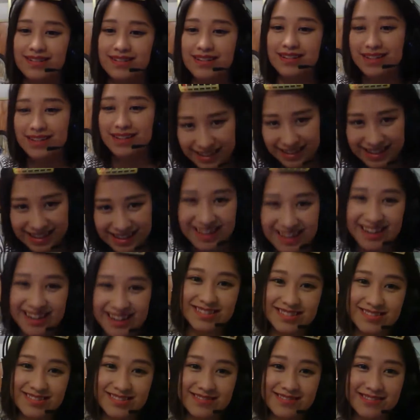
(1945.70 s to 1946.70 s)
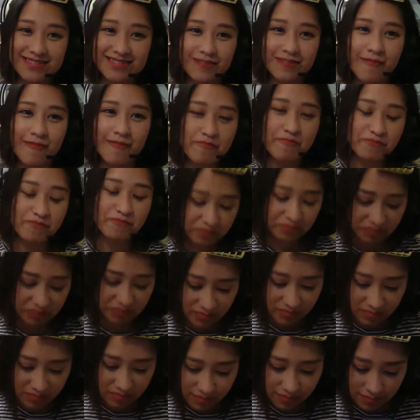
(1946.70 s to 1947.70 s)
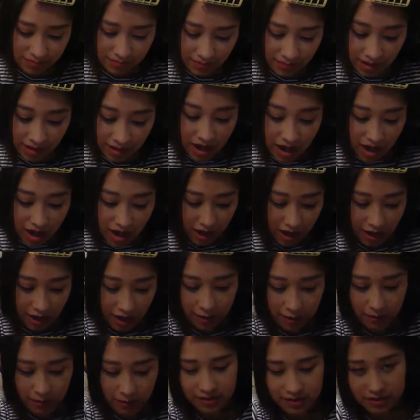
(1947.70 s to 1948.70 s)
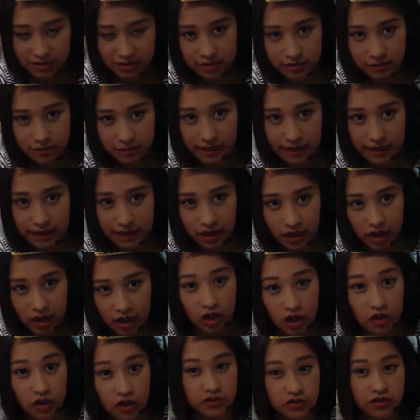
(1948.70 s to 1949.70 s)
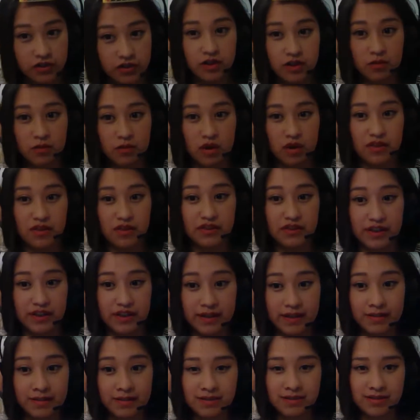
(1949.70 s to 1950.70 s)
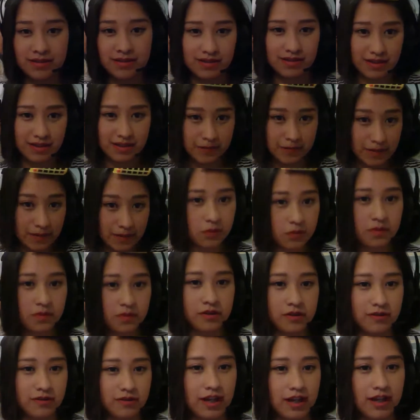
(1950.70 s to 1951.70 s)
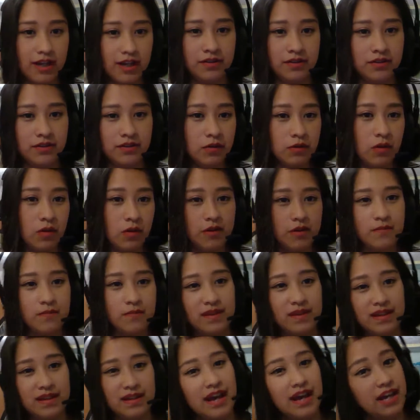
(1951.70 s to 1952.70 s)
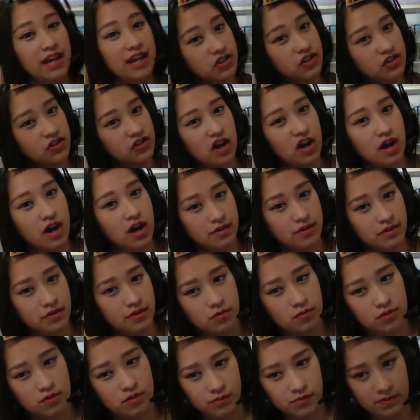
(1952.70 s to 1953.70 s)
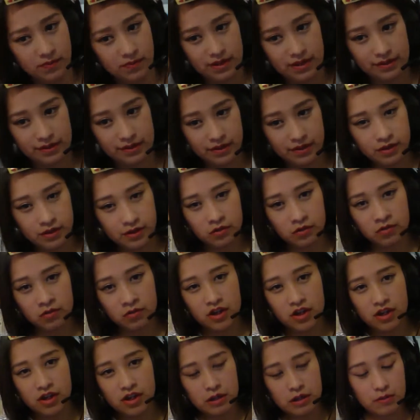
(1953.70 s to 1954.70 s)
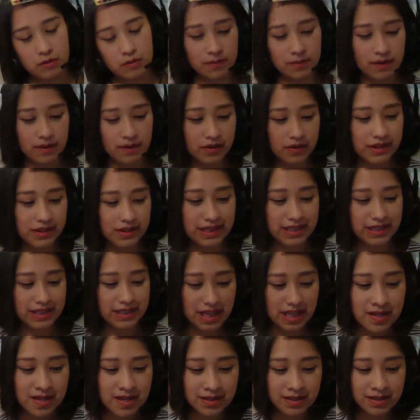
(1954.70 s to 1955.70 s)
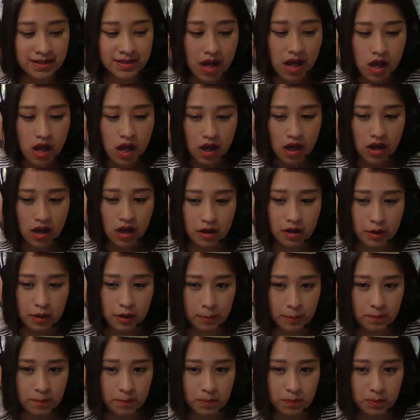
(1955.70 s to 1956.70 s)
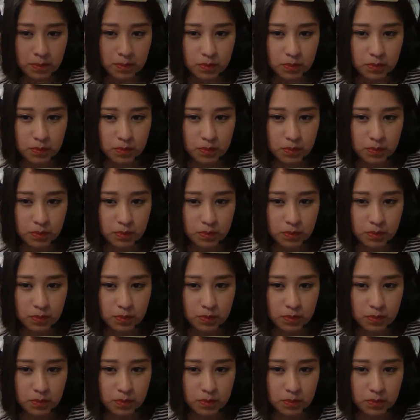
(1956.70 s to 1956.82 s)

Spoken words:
in high school, I wanted to be 101 things, especially when you're a kid, you want to be an astronaut, or you want to be, you want to be all these things. Um,